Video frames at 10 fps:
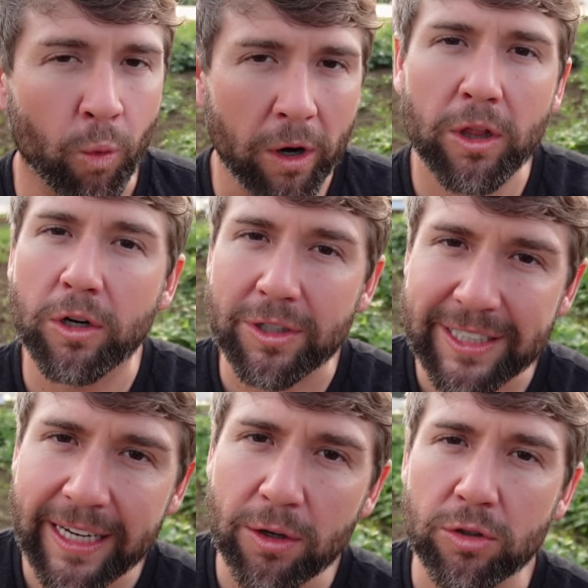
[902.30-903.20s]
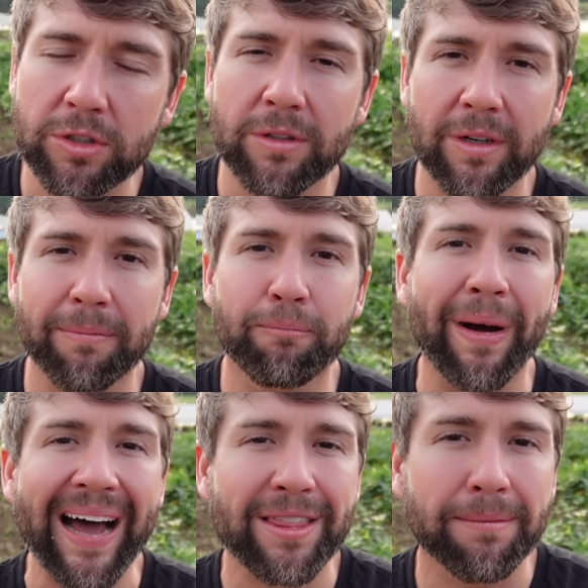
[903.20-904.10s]
want to learn skills,
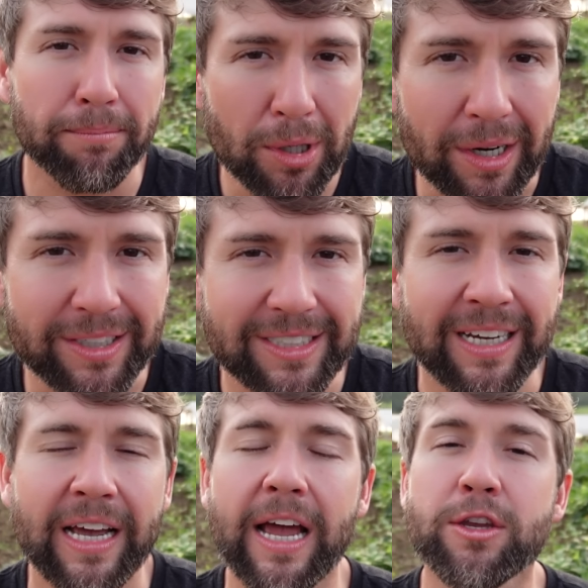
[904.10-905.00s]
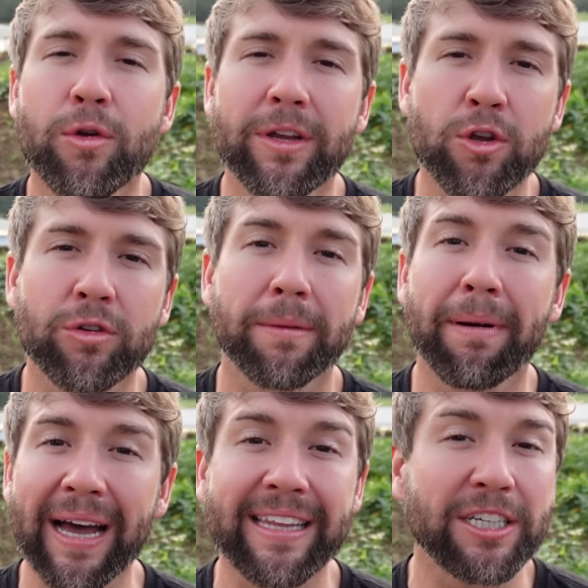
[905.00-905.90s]
buy the books, and you can usually
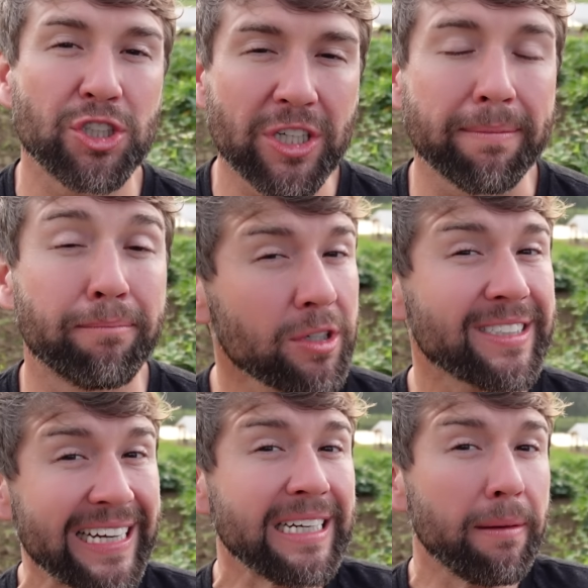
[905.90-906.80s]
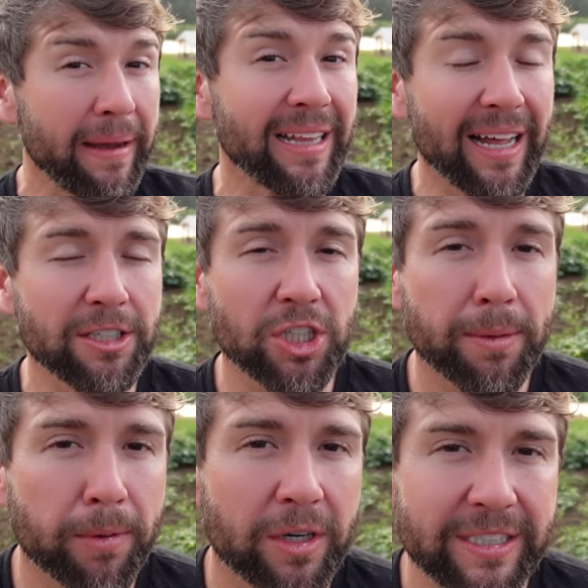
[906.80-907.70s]
buy these cheap. Books tend to be a lot
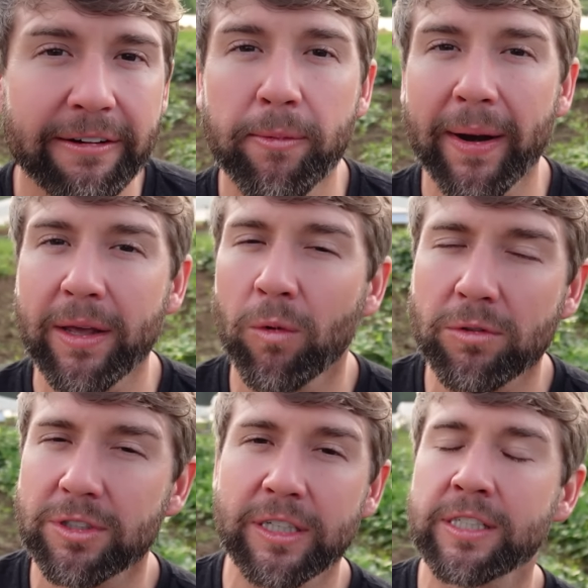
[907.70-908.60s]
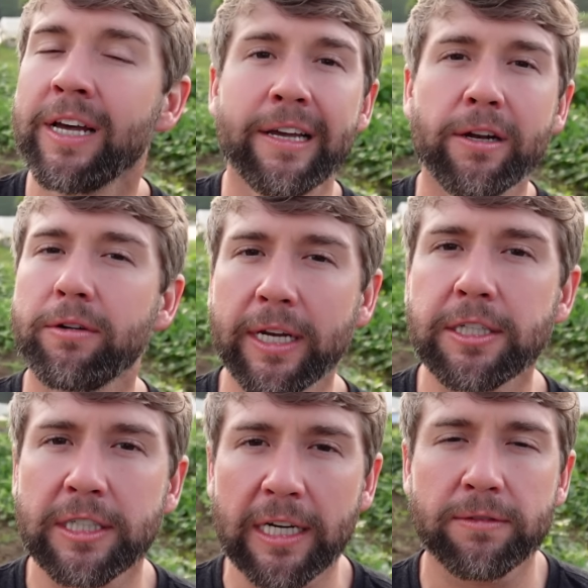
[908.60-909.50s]
cheaper because everybody wants this, you know,
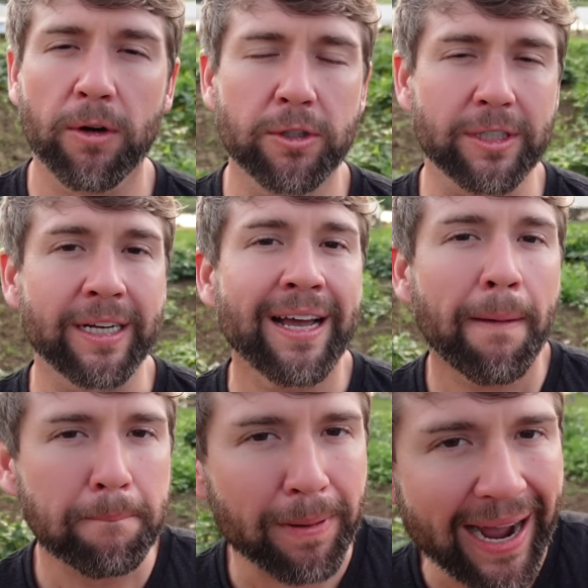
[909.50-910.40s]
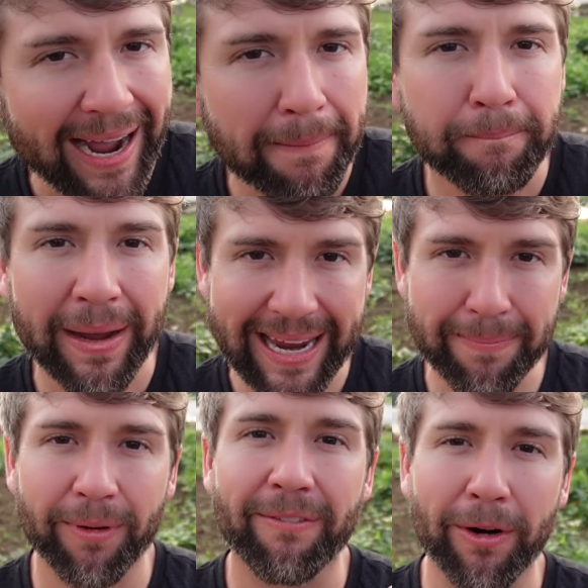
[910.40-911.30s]
digitized version. Buy
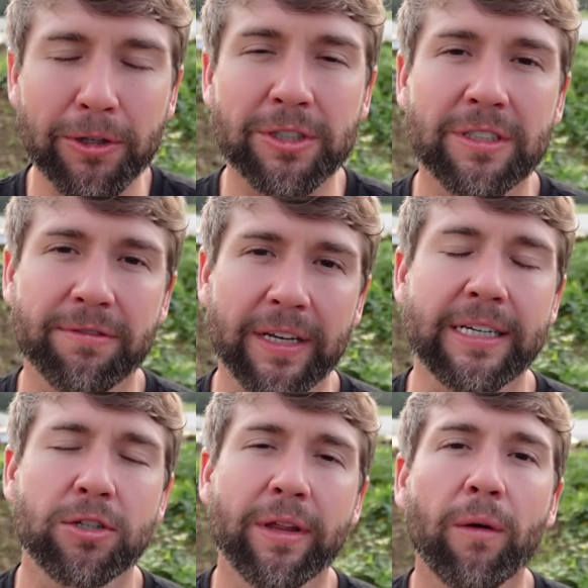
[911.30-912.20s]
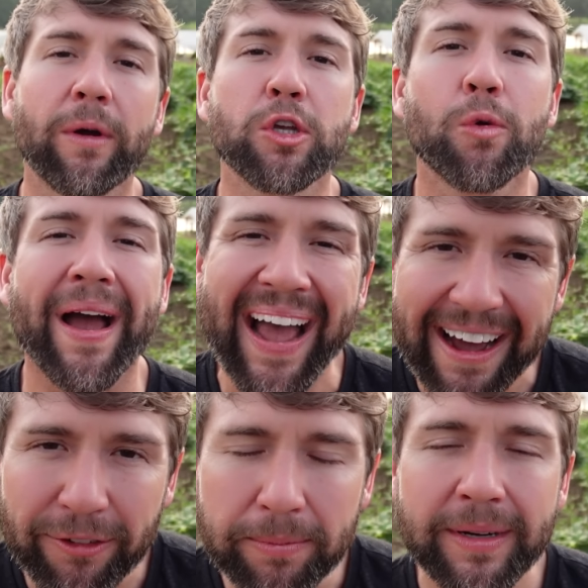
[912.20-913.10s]
paper versions of things so that way you
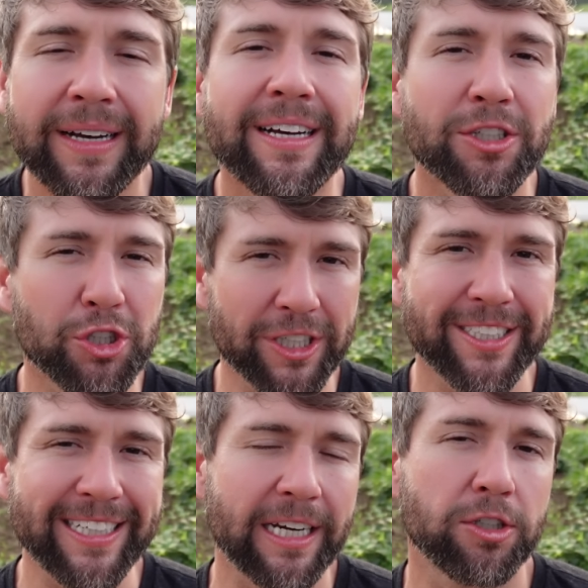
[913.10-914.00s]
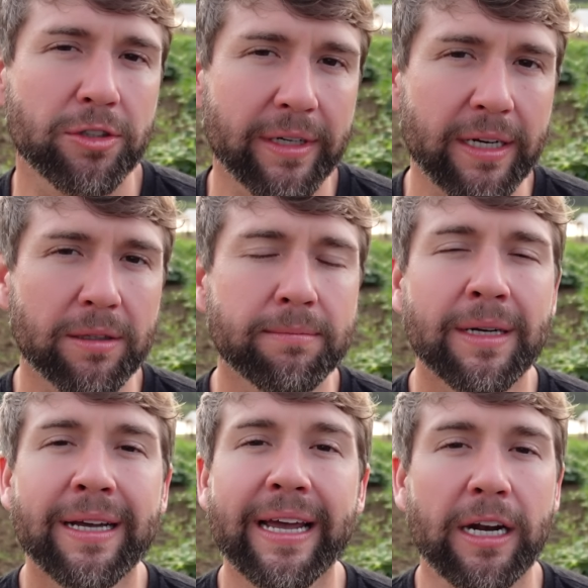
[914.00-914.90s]
have them just in case you need them,
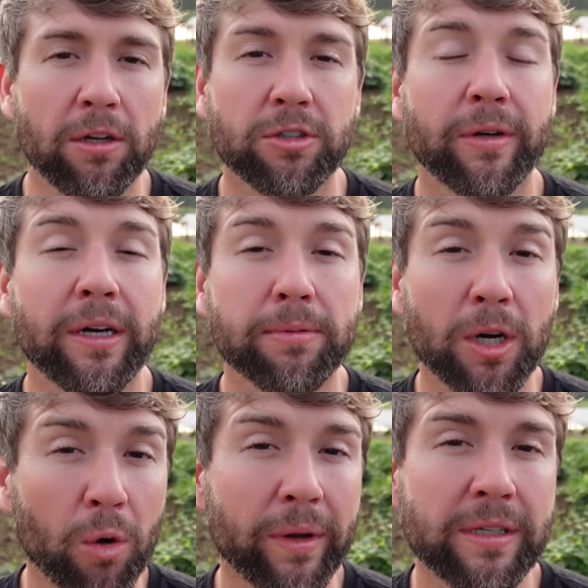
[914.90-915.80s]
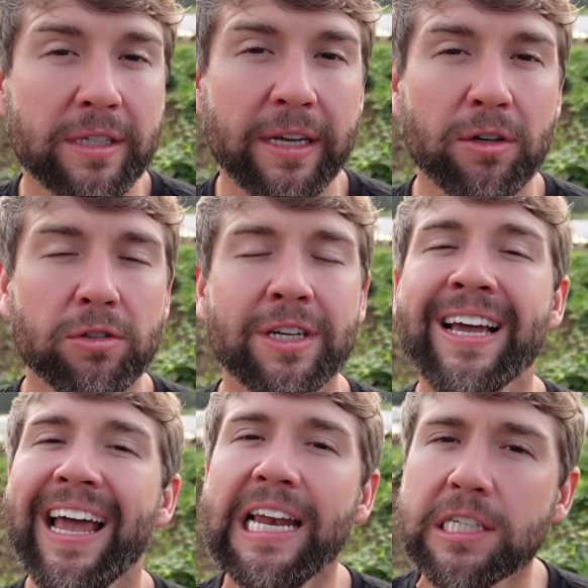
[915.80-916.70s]
and also helps hone in skills,
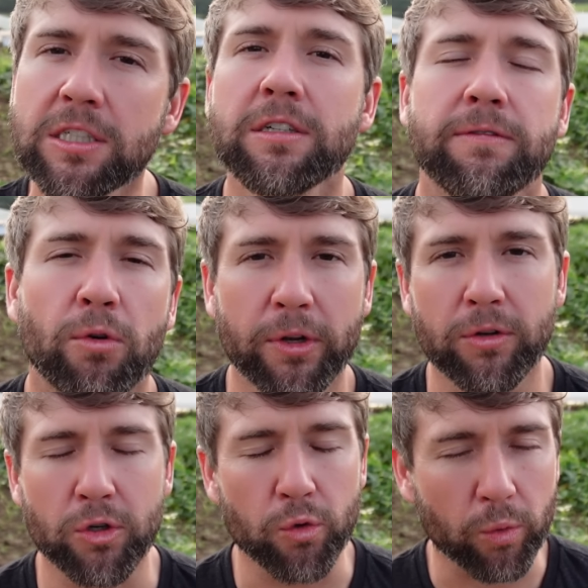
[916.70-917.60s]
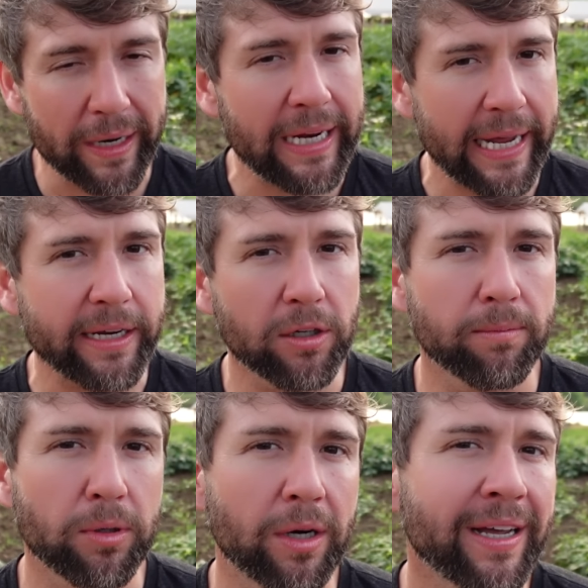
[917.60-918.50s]
and it's good for you to read a
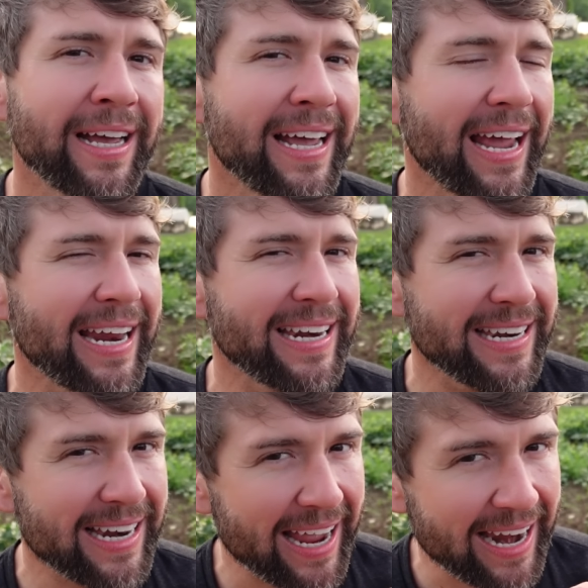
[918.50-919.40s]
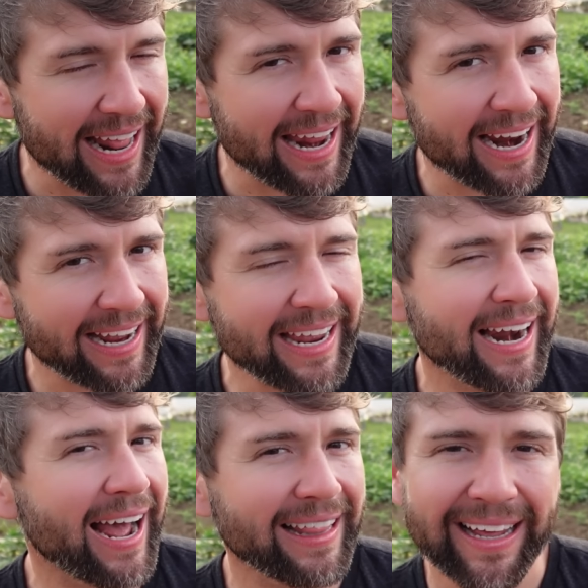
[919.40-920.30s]
good book. And, and
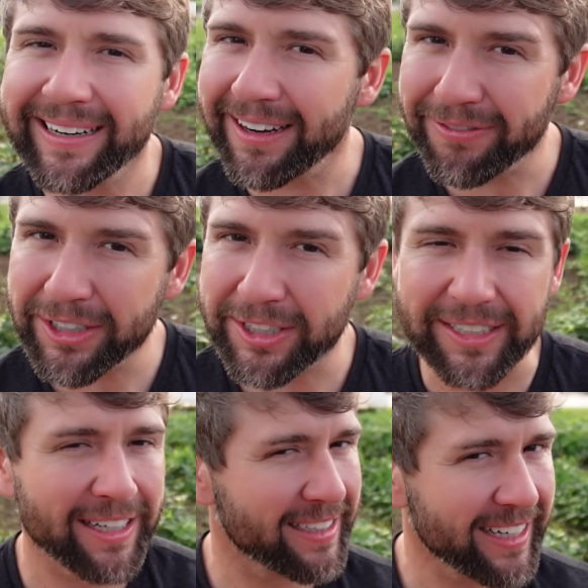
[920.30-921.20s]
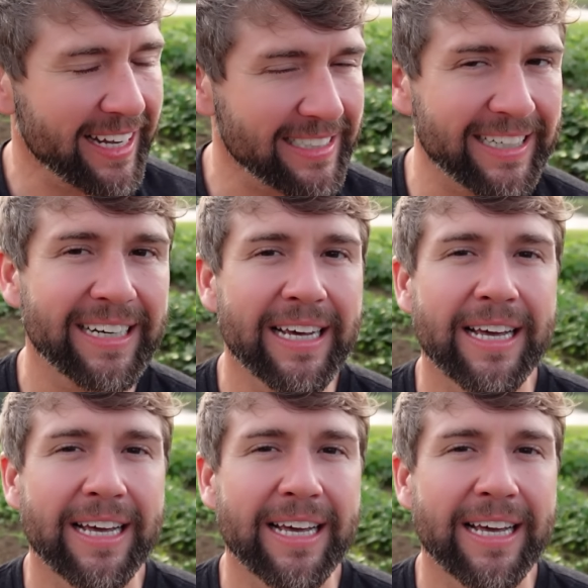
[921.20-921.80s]
again, I like nonfiction, nothing against it,